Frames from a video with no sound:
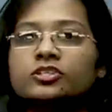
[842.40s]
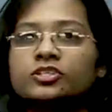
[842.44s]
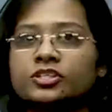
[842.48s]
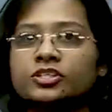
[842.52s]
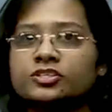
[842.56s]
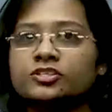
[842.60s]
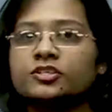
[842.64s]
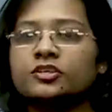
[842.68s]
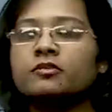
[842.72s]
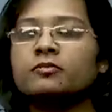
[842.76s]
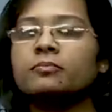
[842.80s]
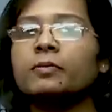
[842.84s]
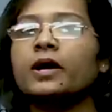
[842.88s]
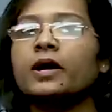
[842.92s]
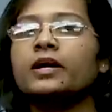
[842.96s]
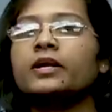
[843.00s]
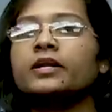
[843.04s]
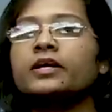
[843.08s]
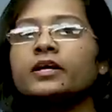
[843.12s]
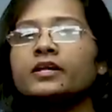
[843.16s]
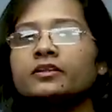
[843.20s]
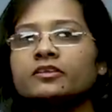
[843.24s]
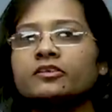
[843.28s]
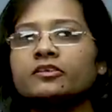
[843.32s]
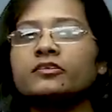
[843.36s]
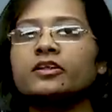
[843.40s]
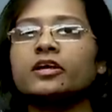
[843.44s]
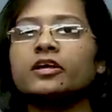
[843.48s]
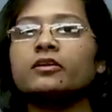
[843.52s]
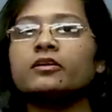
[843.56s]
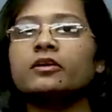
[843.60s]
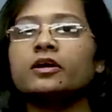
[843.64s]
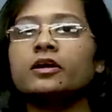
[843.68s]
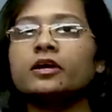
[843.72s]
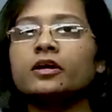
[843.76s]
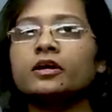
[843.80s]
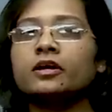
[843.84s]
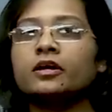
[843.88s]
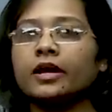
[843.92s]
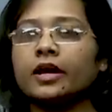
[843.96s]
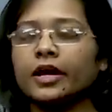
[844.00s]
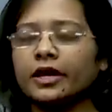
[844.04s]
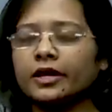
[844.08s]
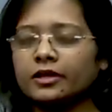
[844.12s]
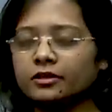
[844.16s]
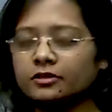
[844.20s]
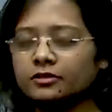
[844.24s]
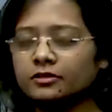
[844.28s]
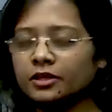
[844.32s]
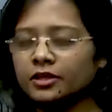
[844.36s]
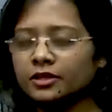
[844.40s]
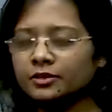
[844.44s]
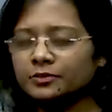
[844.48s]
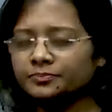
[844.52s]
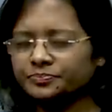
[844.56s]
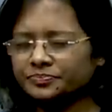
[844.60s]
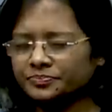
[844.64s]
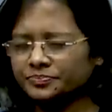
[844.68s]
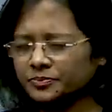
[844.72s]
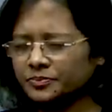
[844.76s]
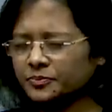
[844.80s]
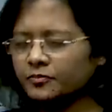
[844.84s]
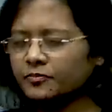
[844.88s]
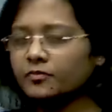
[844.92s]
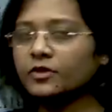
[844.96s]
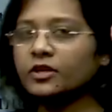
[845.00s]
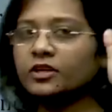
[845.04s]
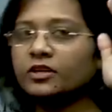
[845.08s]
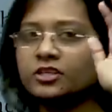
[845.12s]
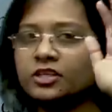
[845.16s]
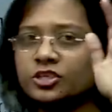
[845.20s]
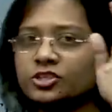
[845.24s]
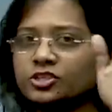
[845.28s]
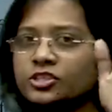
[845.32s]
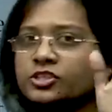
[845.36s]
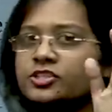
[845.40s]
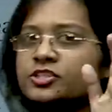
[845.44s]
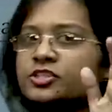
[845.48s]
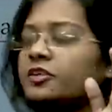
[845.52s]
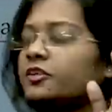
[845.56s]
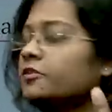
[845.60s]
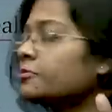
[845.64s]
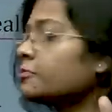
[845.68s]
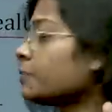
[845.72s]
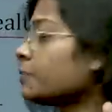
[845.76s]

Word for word: justice party and the self and the the justice